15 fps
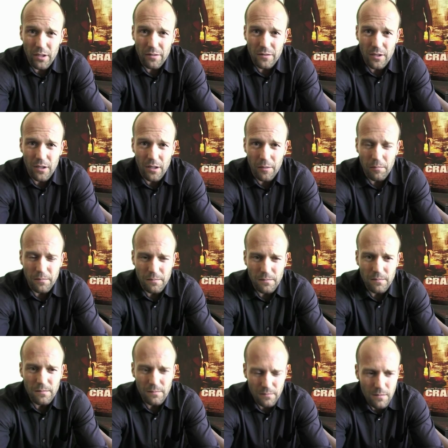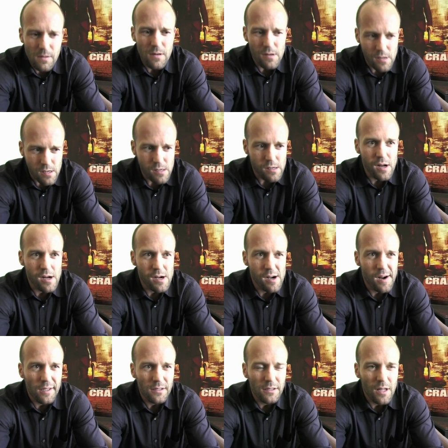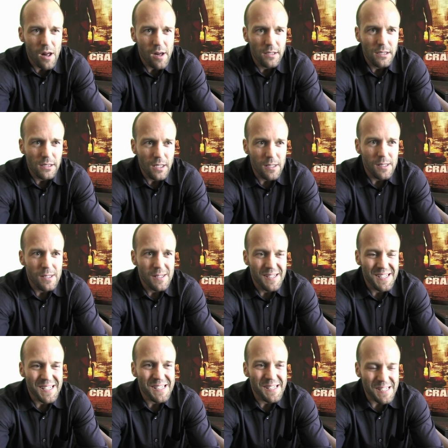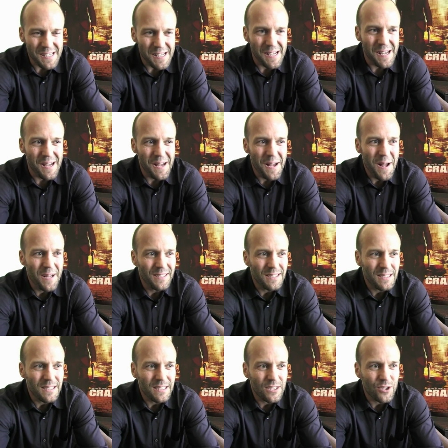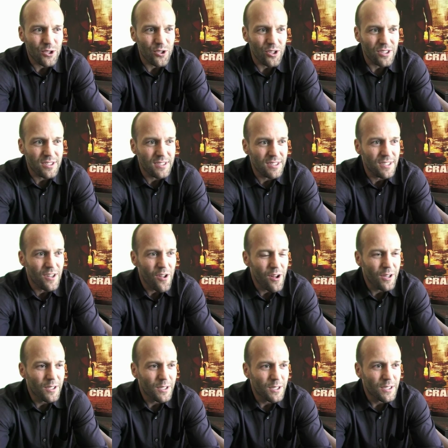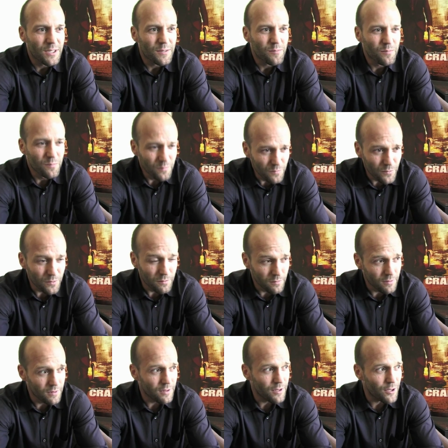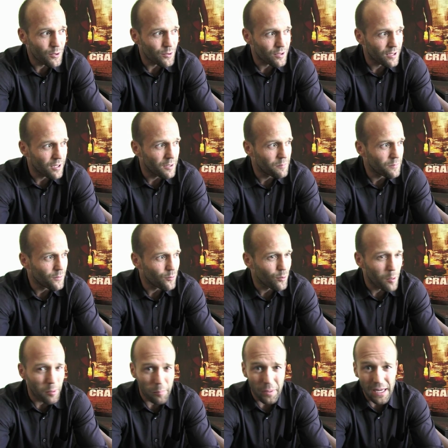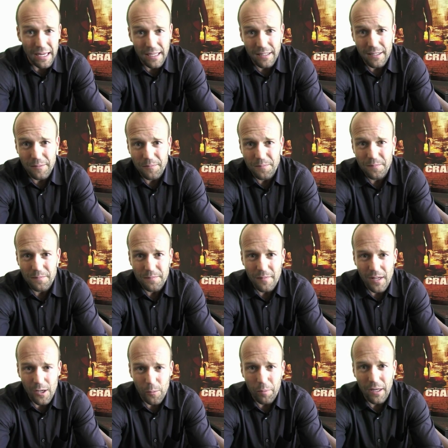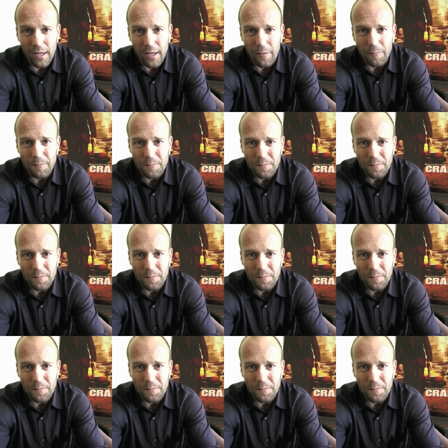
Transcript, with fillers: of time. Was that painful? Yeah. It's just got to use a rubber band, help it out.